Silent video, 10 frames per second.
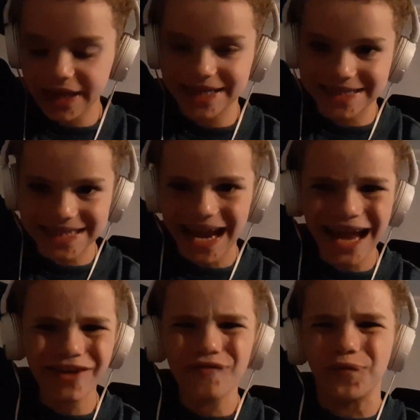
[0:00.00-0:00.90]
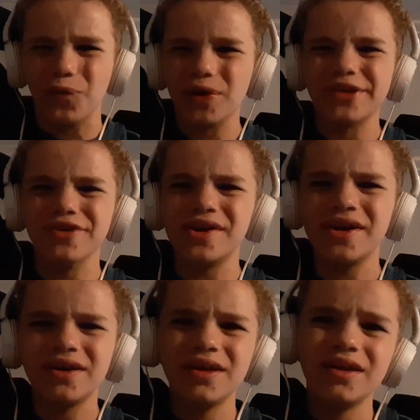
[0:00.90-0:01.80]
it's kind of
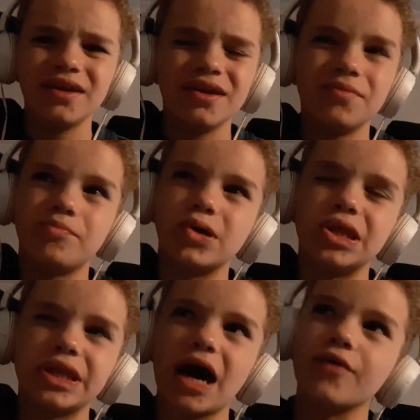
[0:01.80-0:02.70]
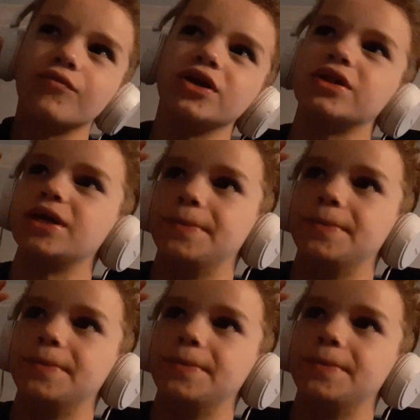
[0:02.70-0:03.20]
weird, but not really,